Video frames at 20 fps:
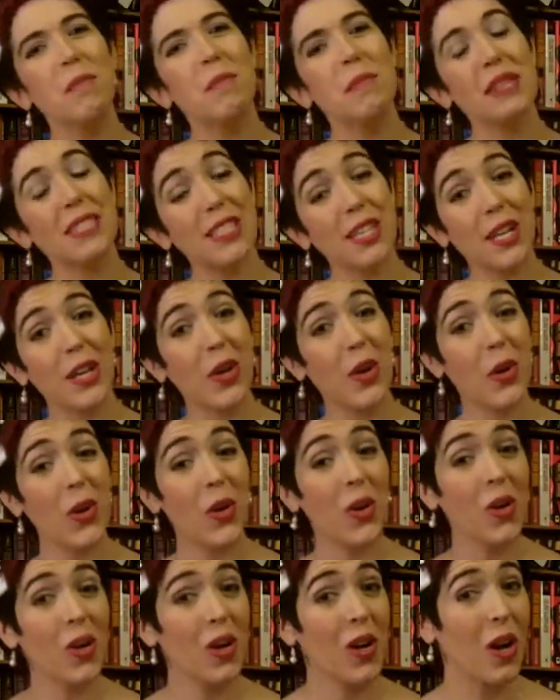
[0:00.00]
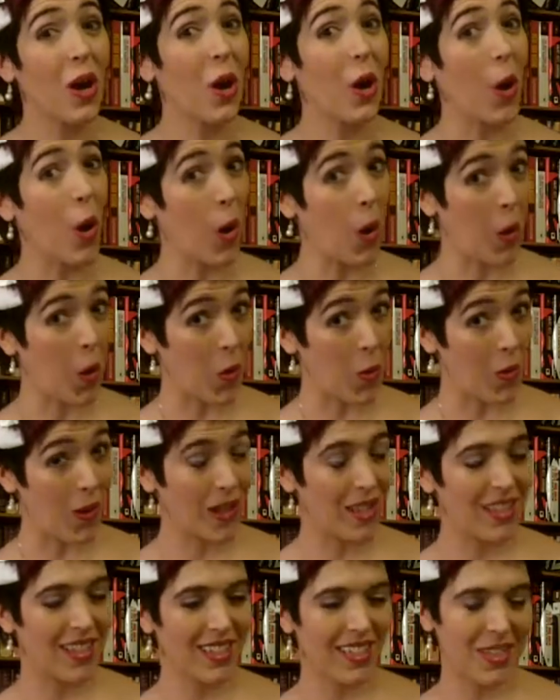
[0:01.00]
missing her
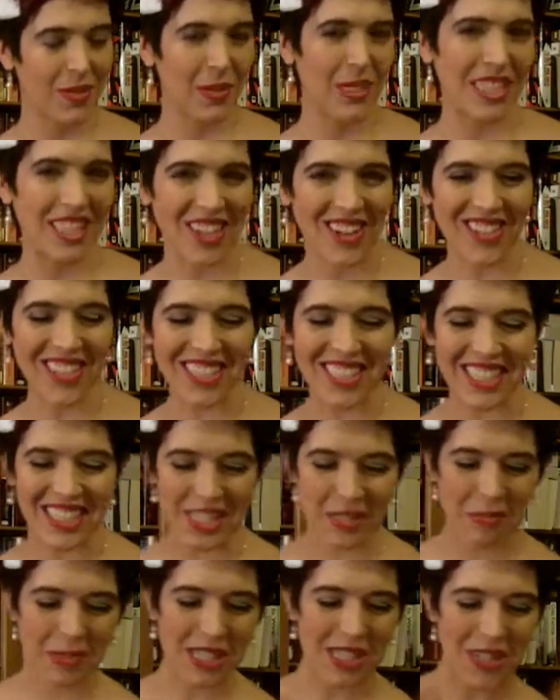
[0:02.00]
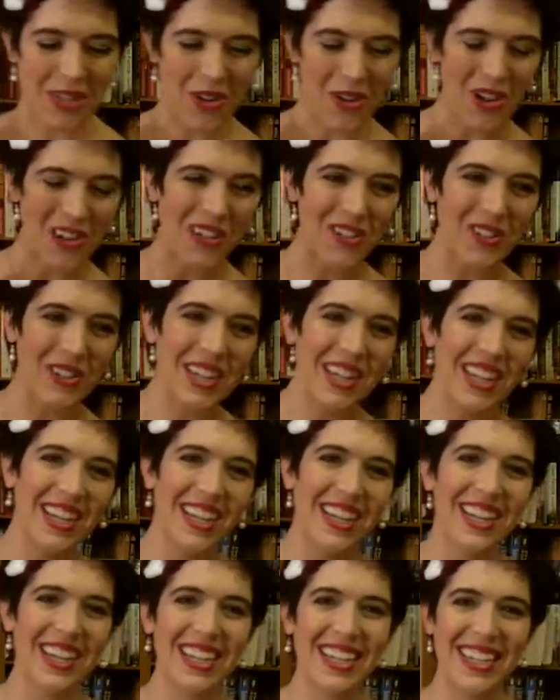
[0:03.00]
O. That's what she calls it. She's missing her O,
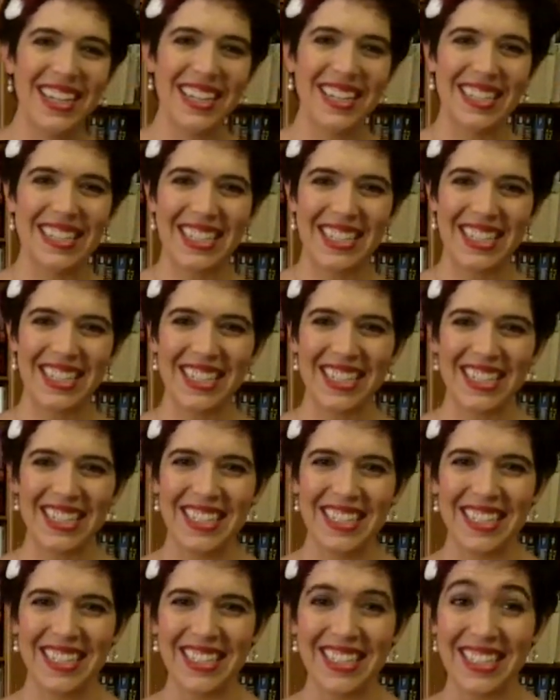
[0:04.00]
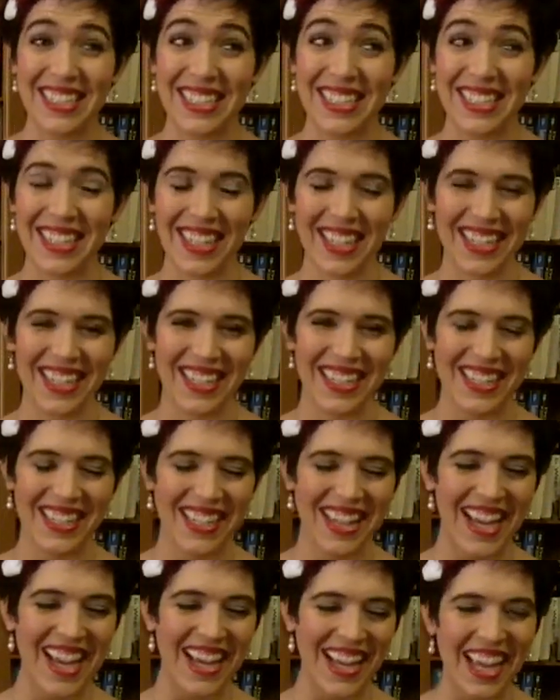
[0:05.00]
and
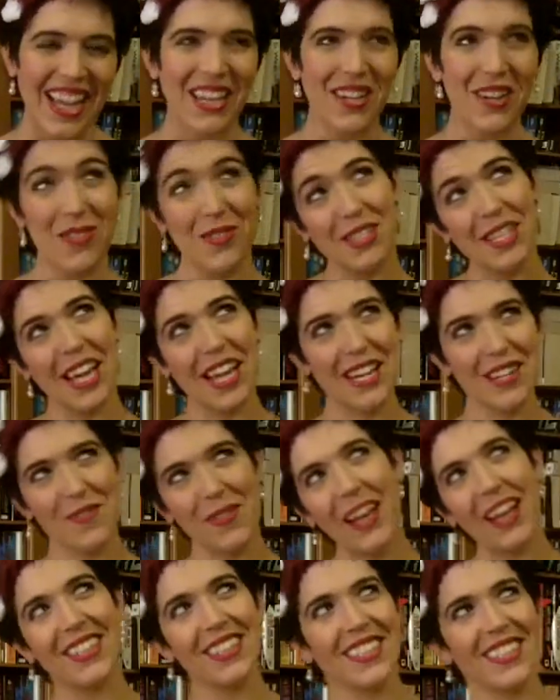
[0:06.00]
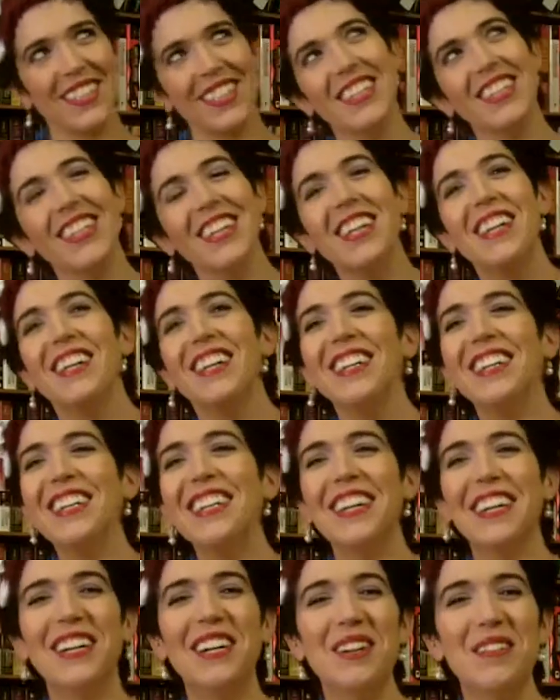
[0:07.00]
can't get no satisfaction.
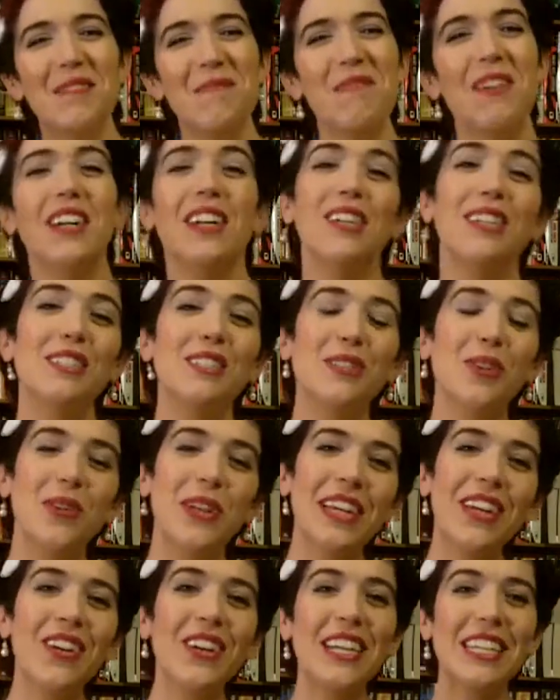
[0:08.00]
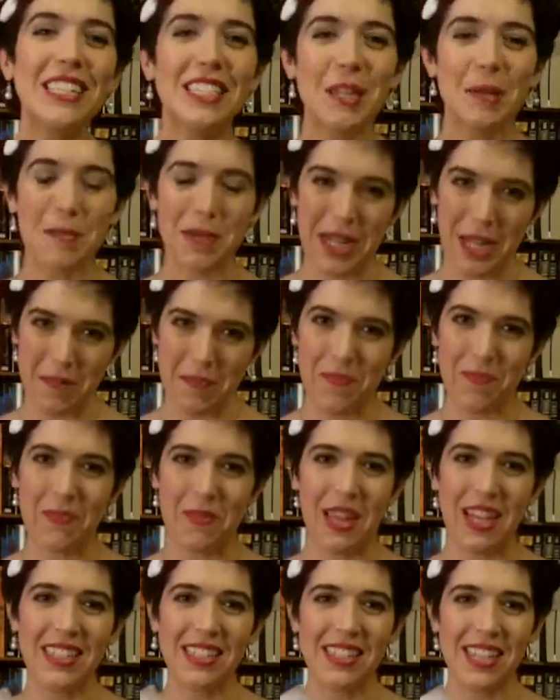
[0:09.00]
So hearing somebody
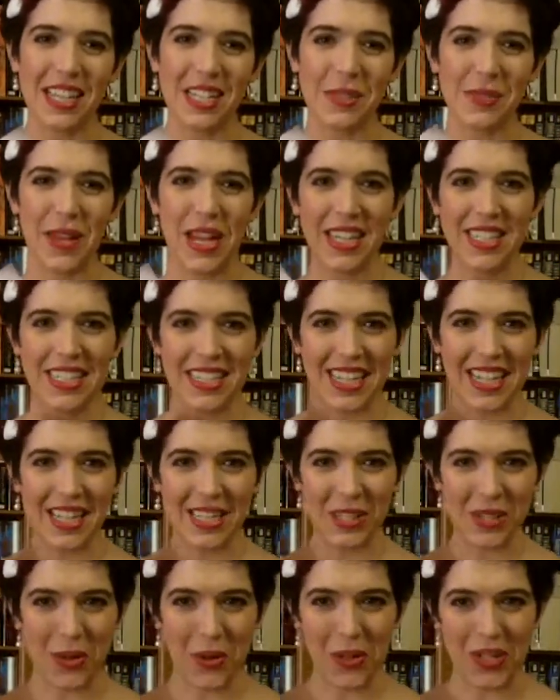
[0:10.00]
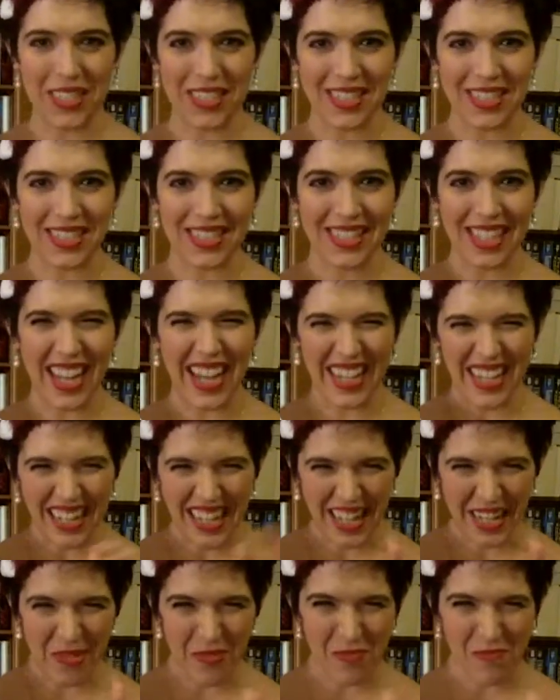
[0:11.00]
getting satisfaction next door is kind of
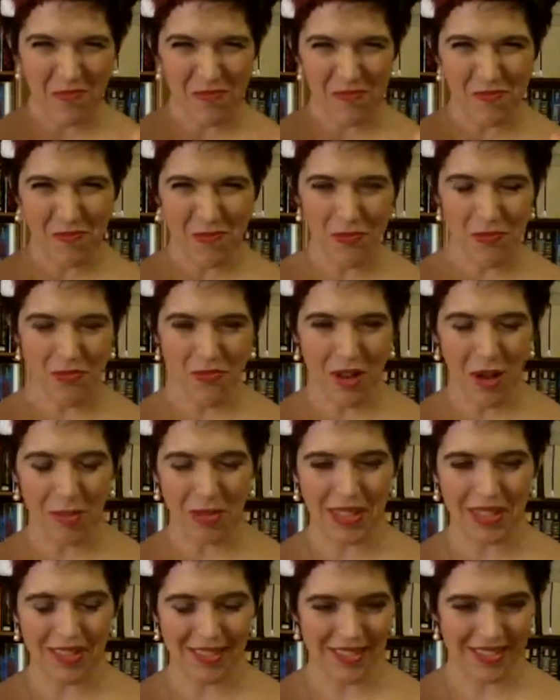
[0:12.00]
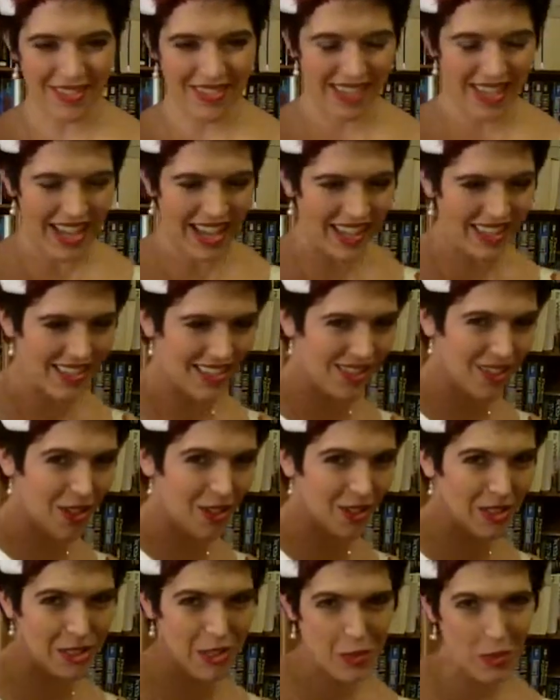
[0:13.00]
like rubbing,
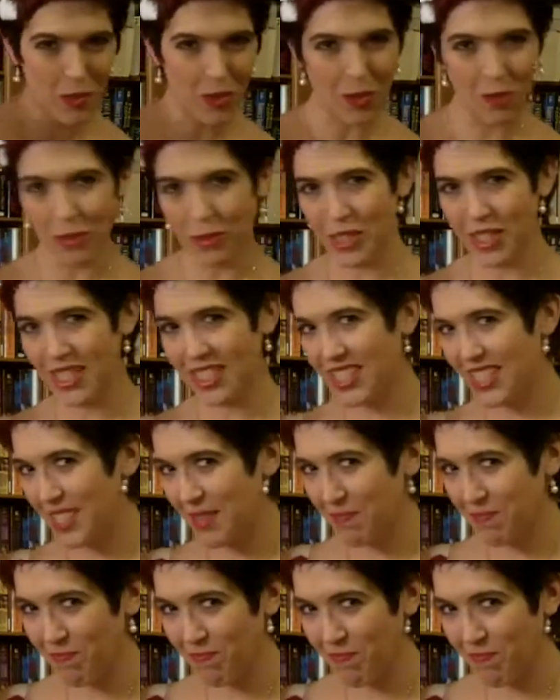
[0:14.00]
salt in a wound. It's